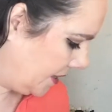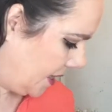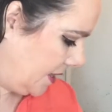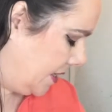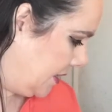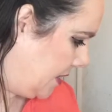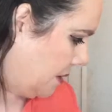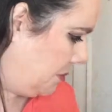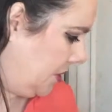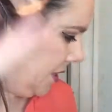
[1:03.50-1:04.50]
on these
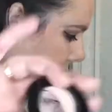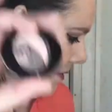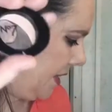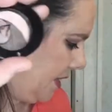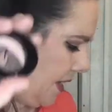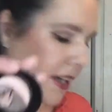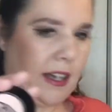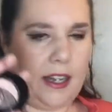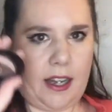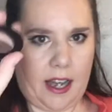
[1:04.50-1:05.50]
number seven
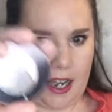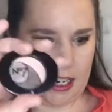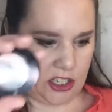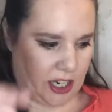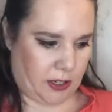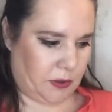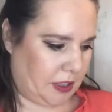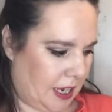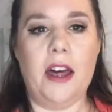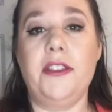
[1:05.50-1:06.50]

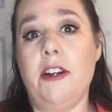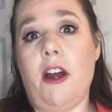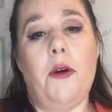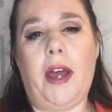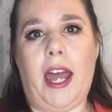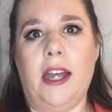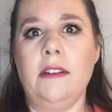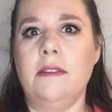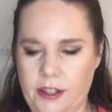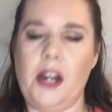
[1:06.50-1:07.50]
eyeshadows. They're
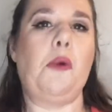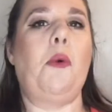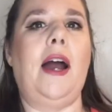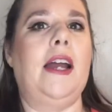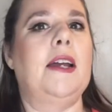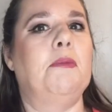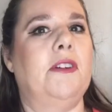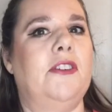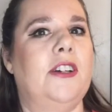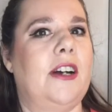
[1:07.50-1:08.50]
okay. They're why I
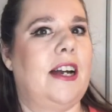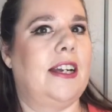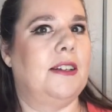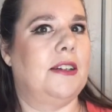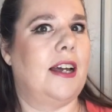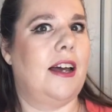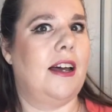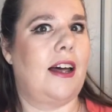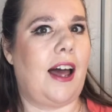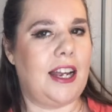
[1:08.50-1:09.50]
prefer high-end
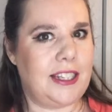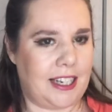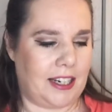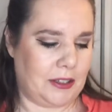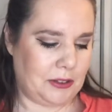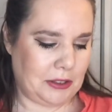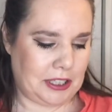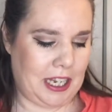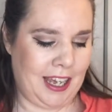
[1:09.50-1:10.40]
eyeshadows.